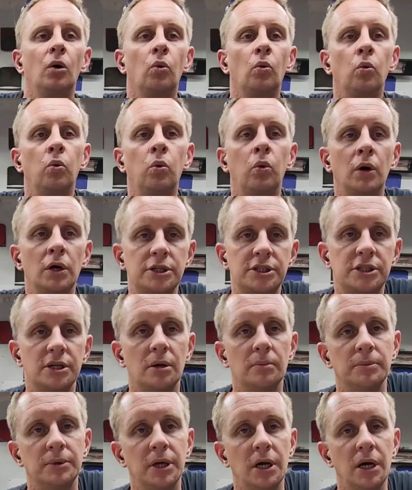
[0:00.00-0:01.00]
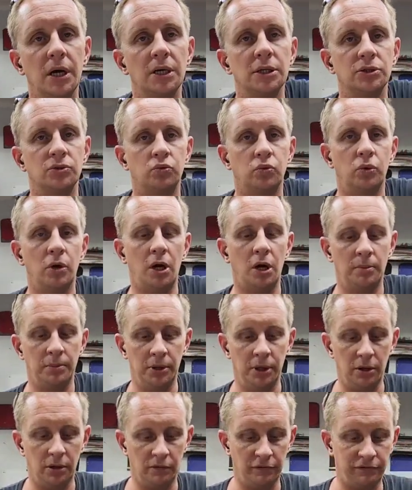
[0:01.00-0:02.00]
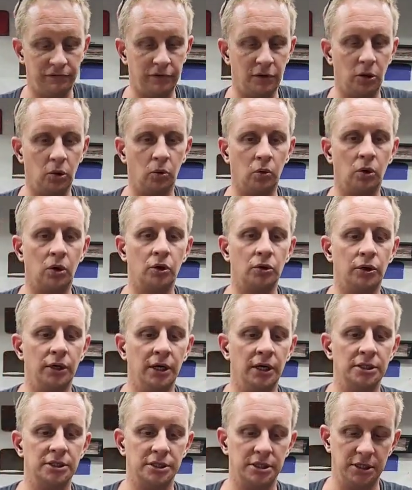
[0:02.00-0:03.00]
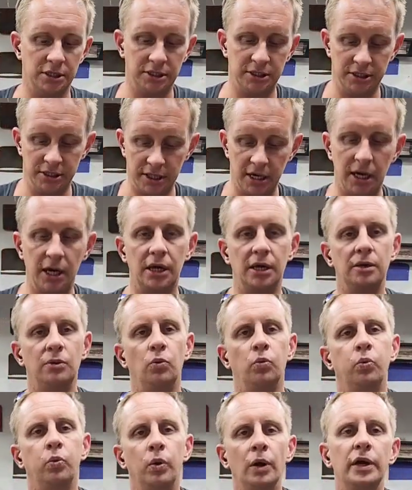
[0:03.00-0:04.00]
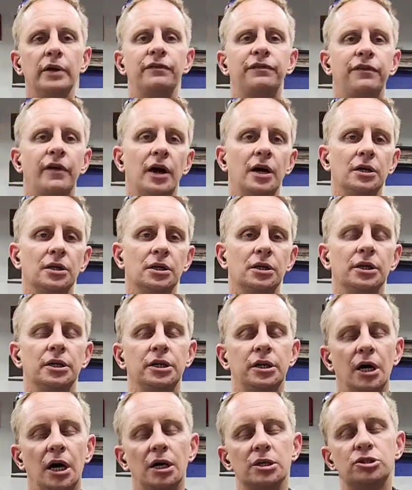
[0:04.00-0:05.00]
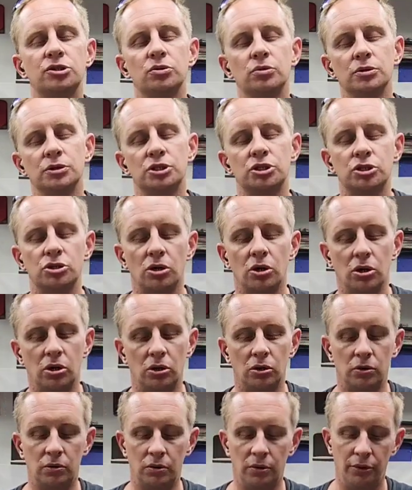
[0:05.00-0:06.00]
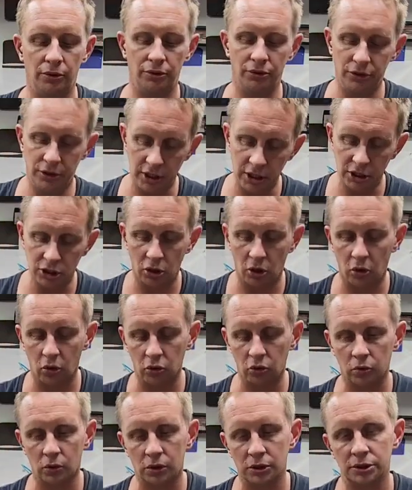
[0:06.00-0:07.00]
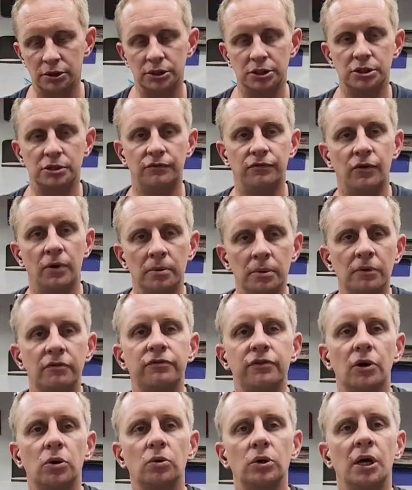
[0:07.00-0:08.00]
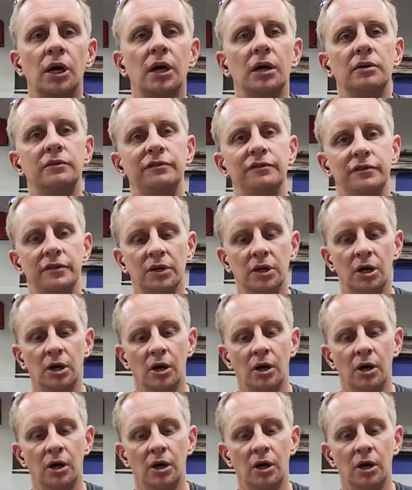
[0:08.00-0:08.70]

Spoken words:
What's up, guys? Rob here at Float World, and today we finally got to install the cold ones from the Float Life,